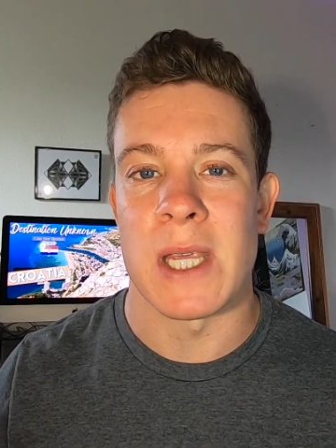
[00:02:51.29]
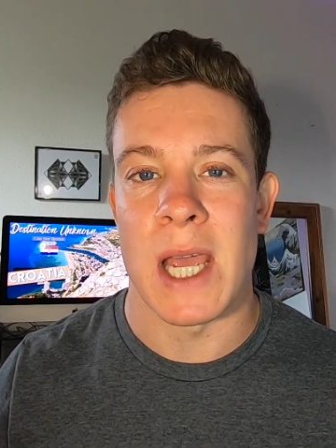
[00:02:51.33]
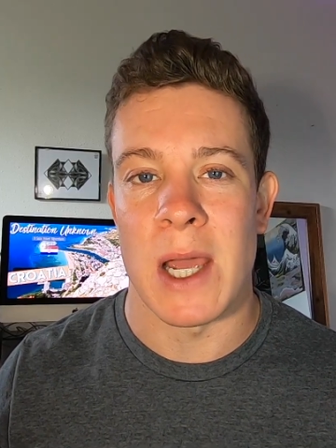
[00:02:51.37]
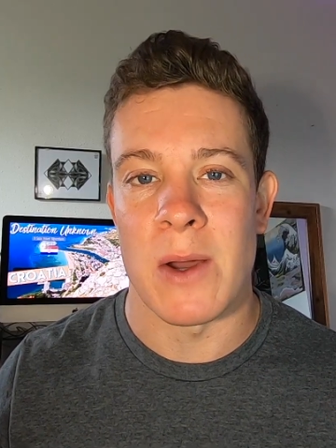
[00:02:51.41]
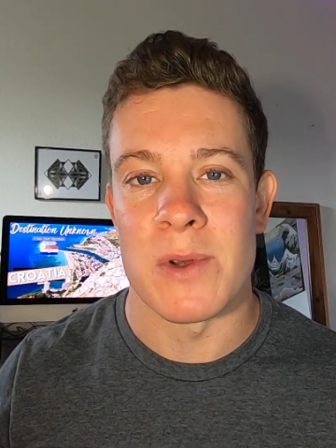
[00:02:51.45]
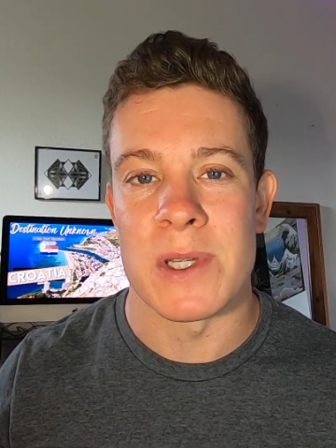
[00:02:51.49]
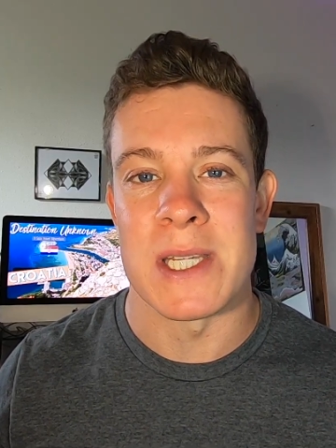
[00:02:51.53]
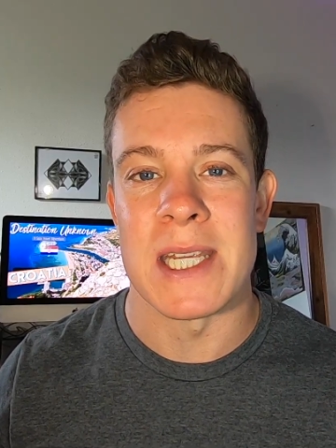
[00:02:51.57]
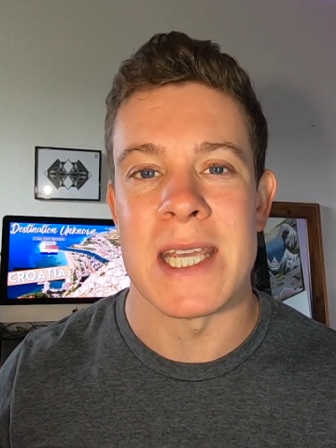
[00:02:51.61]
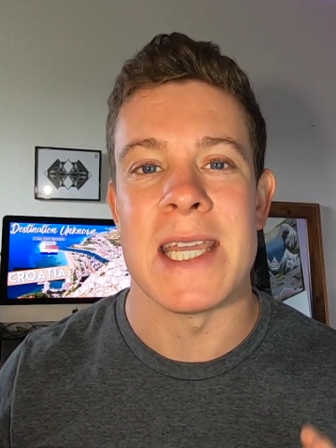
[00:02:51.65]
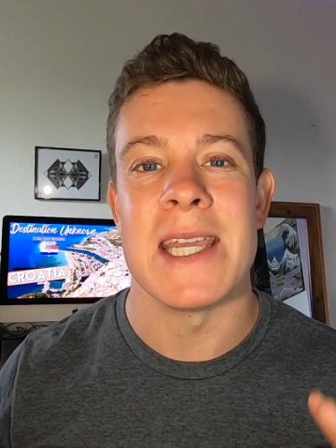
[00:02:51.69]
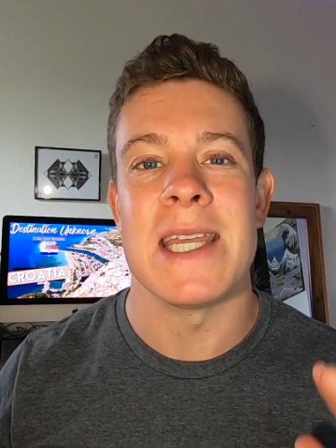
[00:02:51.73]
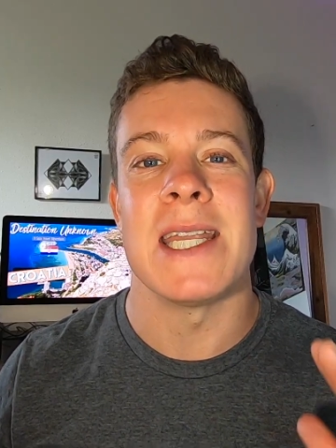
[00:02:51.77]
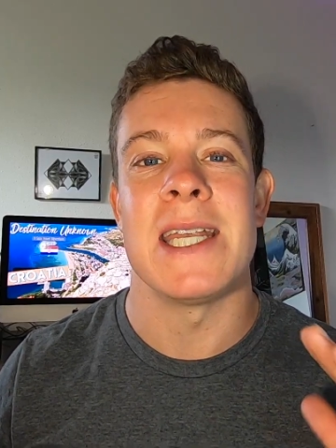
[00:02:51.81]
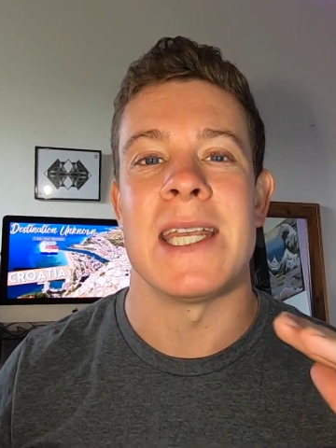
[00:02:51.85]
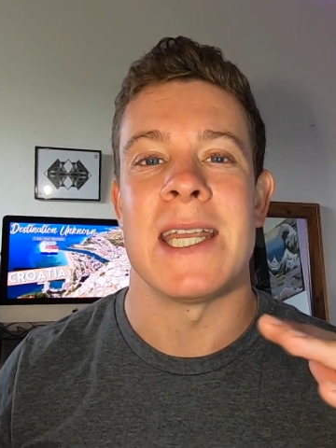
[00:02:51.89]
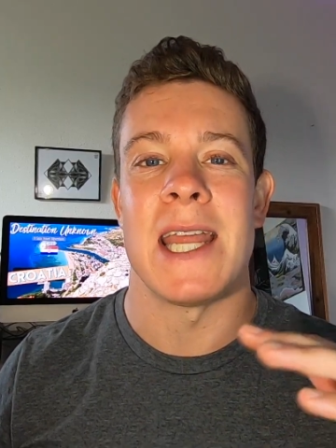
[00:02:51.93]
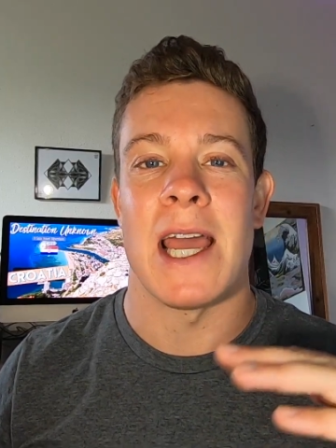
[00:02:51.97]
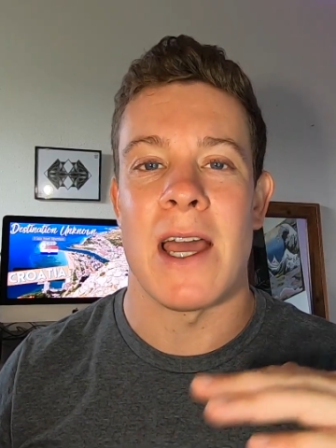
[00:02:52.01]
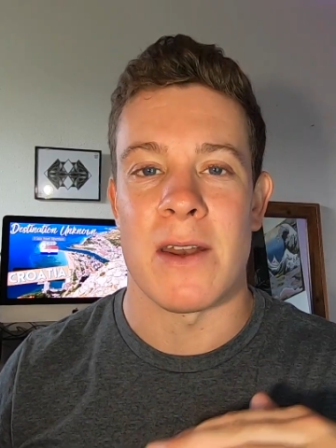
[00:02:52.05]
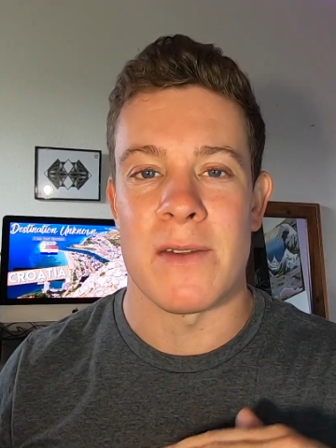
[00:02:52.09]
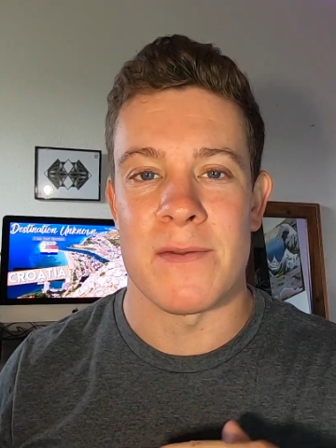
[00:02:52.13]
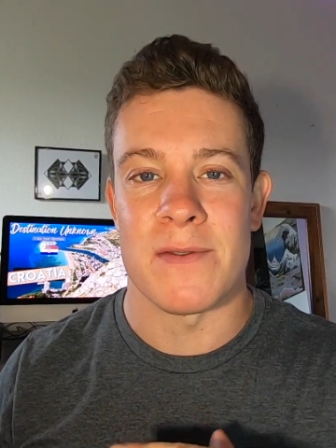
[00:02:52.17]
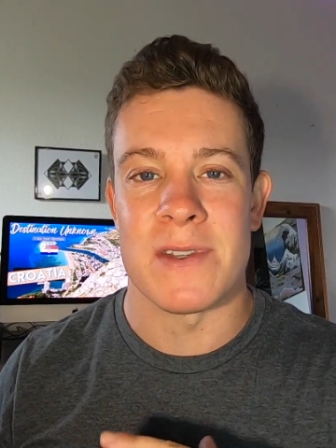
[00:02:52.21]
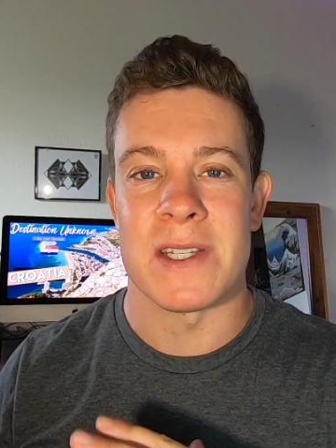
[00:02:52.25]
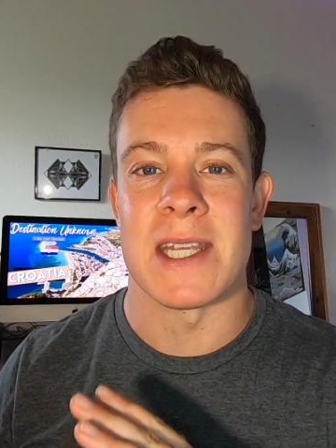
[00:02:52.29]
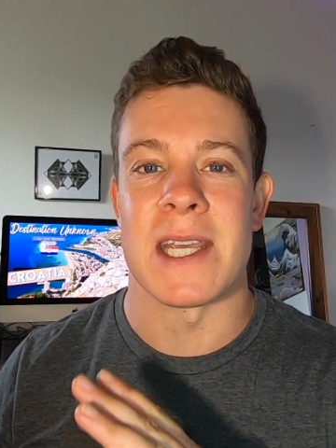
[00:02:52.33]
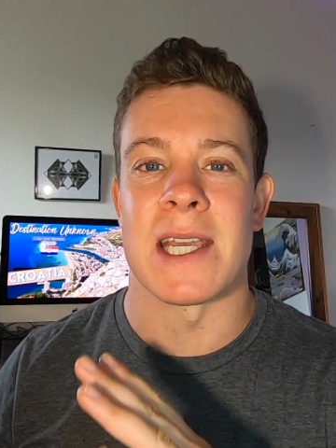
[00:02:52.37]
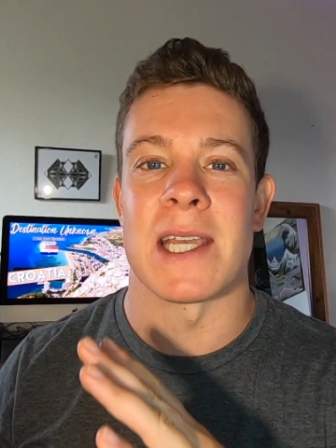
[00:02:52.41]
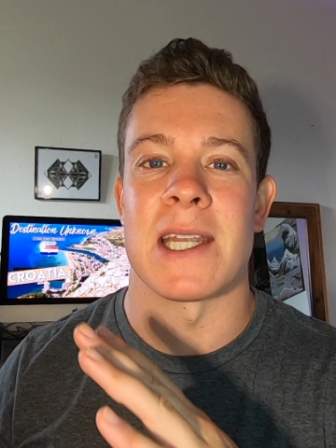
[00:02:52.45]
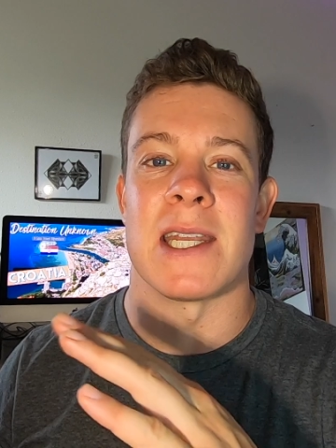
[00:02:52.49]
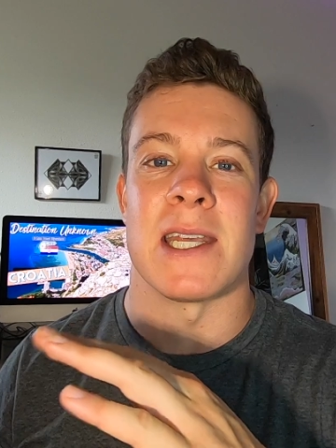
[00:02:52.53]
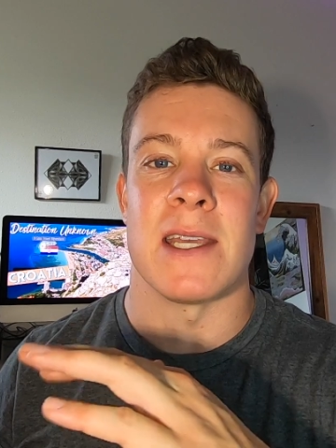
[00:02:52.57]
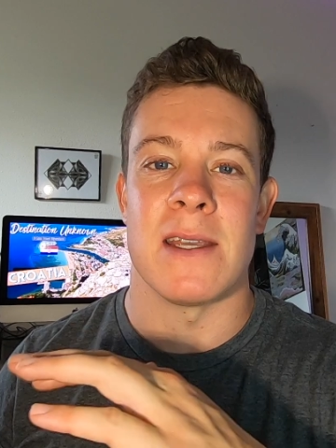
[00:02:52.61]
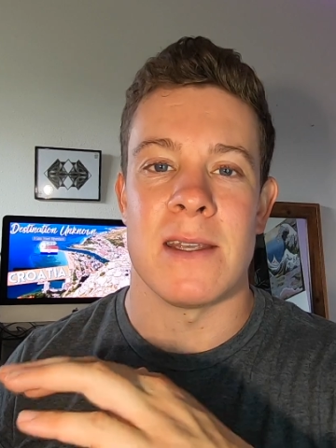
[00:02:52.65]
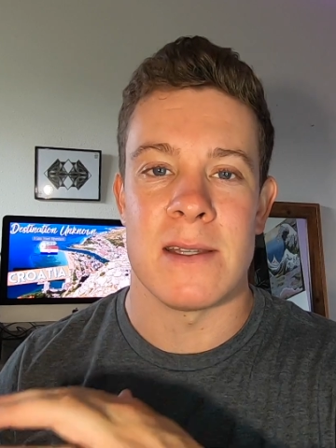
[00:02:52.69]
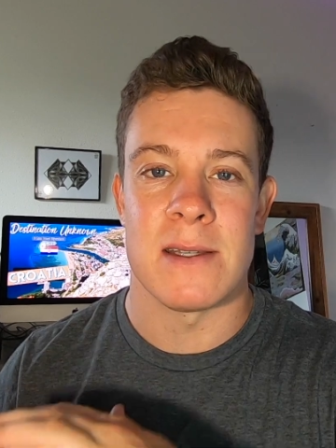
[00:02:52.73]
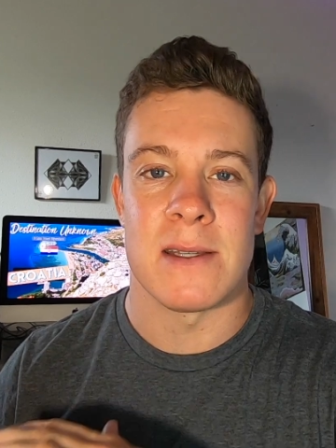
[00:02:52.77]
I was in and out of
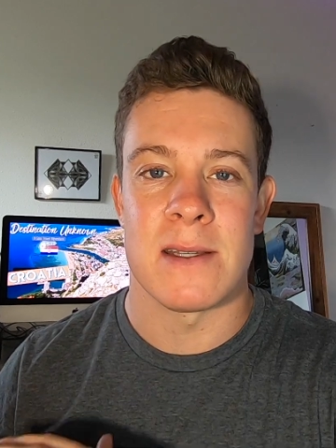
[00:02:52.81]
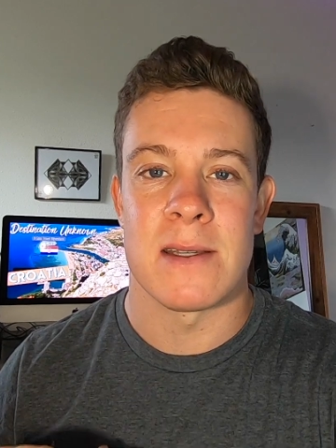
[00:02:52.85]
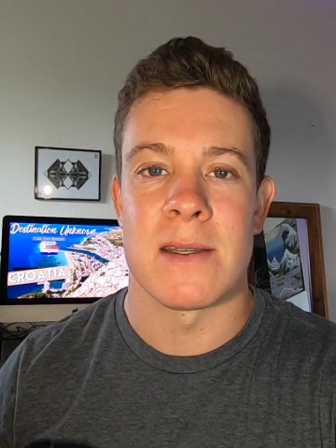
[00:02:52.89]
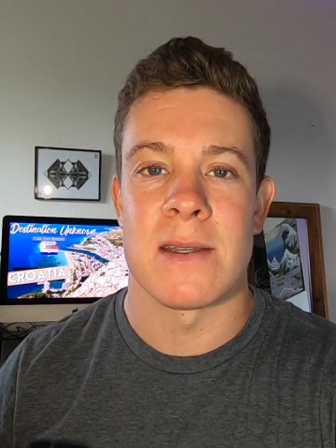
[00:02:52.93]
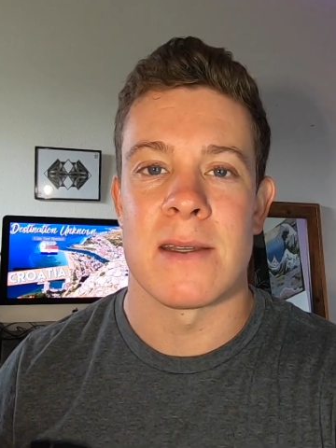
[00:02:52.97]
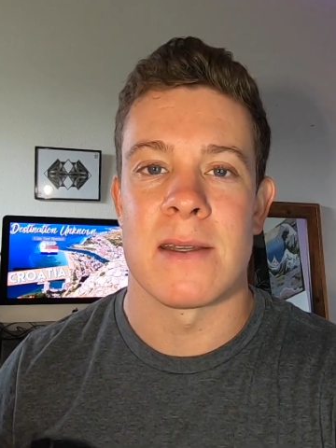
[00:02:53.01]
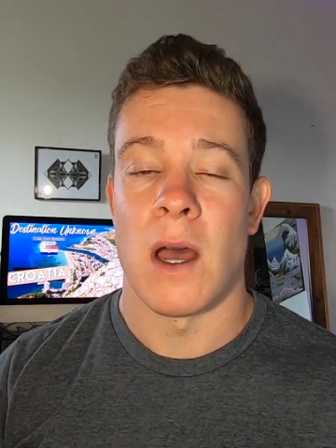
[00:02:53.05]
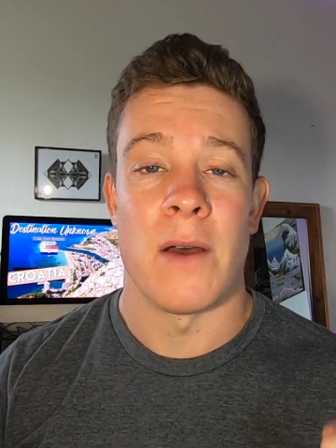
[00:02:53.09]
sickness.